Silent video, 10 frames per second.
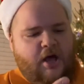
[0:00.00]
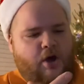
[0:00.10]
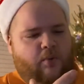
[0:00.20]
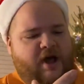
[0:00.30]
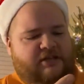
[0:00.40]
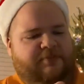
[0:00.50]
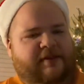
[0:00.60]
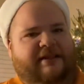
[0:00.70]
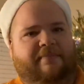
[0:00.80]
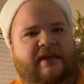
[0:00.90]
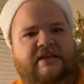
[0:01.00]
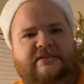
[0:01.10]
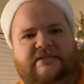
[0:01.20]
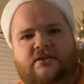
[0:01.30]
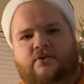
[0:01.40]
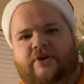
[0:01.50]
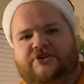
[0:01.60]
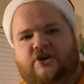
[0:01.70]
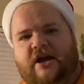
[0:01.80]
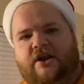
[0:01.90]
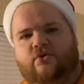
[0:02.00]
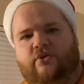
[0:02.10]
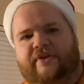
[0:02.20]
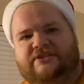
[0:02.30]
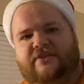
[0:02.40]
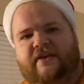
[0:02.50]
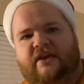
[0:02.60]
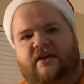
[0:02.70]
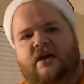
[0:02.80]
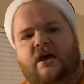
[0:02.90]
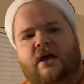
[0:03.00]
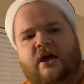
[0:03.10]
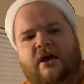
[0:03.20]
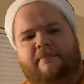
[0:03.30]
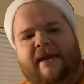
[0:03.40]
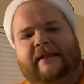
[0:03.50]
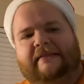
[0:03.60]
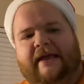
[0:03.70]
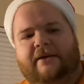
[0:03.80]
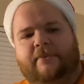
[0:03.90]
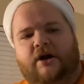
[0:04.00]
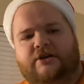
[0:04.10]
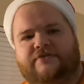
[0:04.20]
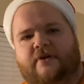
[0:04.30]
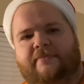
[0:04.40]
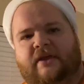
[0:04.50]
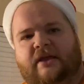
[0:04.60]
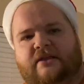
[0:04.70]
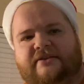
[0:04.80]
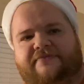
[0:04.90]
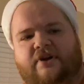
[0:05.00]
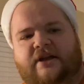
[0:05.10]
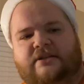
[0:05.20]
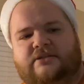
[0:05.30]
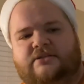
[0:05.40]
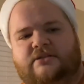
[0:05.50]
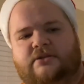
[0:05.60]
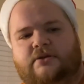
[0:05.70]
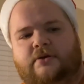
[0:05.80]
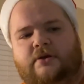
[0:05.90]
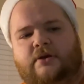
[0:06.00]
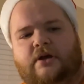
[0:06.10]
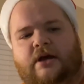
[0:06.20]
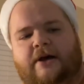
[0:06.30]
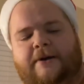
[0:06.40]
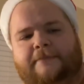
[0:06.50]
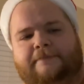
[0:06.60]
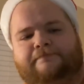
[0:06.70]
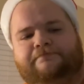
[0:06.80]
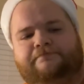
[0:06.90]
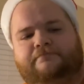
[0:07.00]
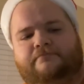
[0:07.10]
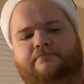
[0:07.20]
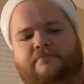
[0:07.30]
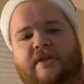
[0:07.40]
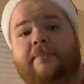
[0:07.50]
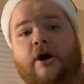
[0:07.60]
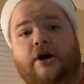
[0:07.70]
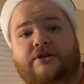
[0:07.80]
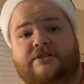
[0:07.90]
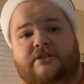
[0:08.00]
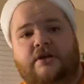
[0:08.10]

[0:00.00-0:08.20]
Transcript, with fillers: We also picked up these, which are kind of cool. These are the main landmarks from the different um, theme parks.